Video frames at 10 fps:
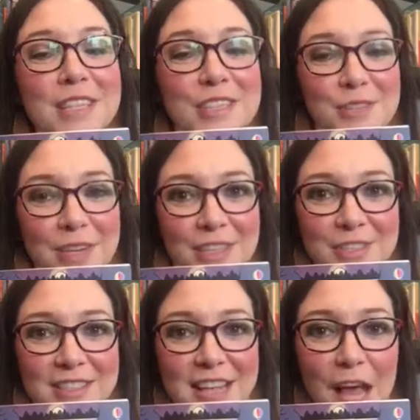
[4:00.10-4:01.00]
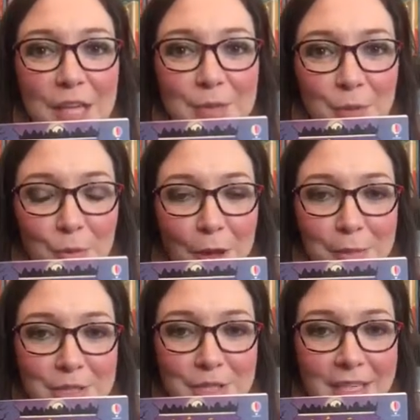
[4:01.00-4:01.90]
illustrations that Usborne
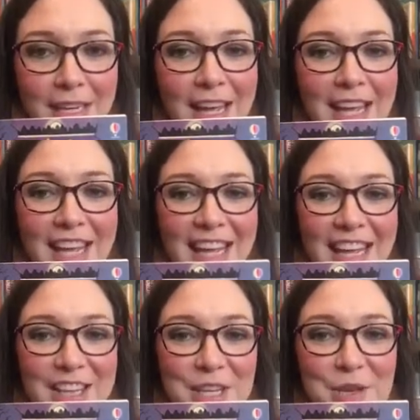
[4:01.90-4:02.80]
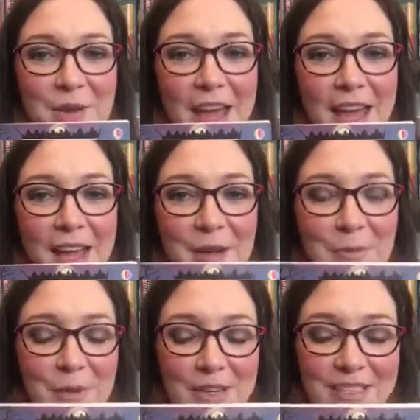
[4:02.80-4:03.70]
Publishing in the UK
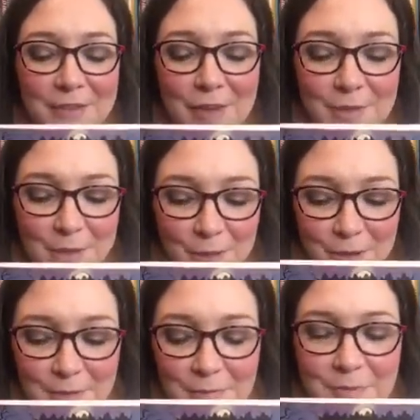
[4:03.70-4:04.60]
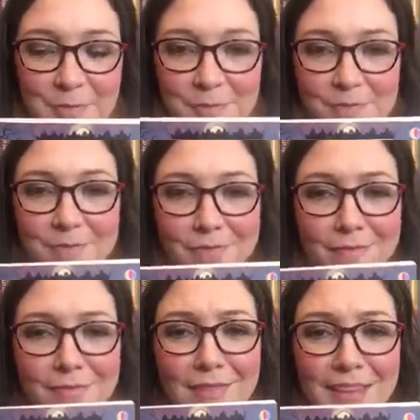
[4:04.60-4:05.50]
was founded on.
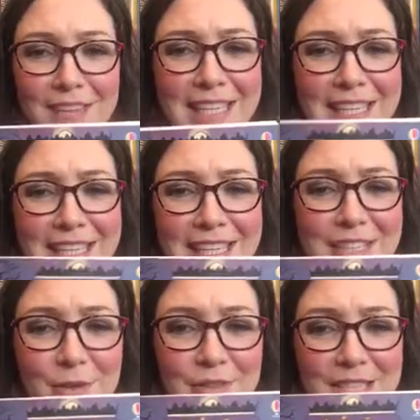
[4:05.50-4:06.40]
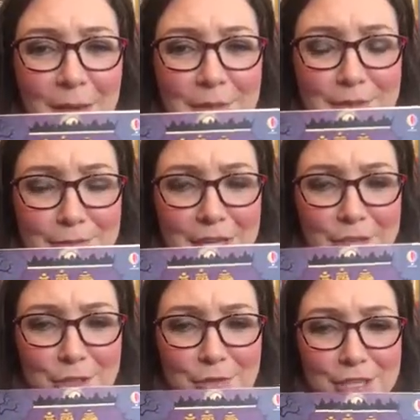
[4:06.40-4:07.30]
They did these little types of
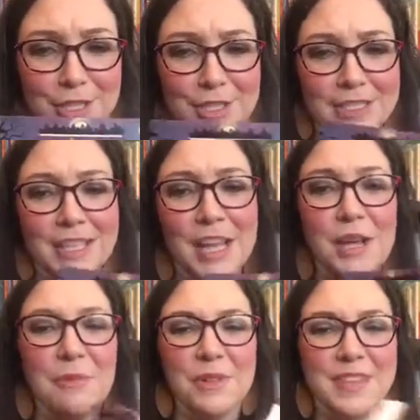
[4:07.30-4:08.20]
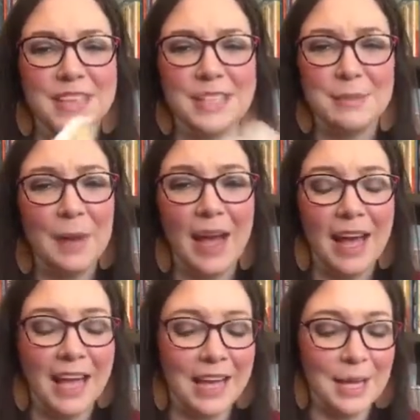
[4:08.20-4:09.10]
illustrations with the
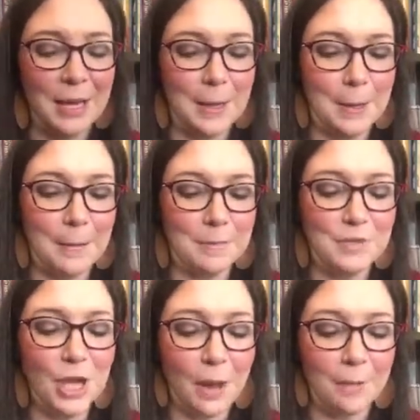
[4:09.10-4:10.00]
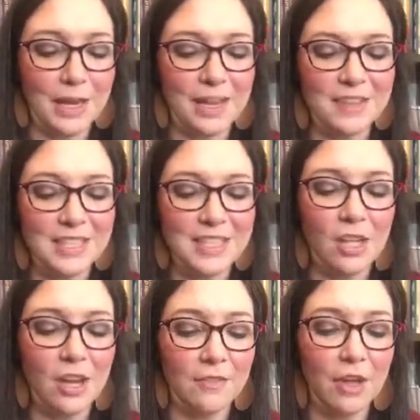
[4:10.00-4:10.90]
spy topic, and they did a
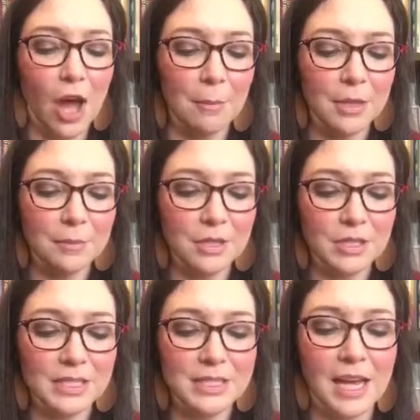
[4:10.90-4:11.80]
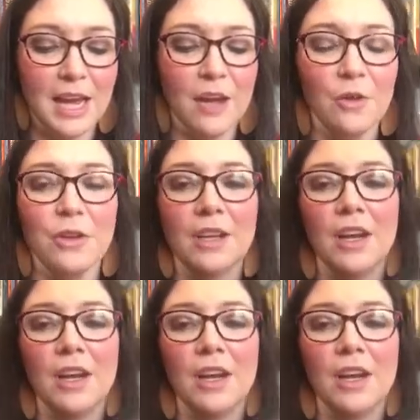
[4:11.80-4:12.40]
lot of comic book style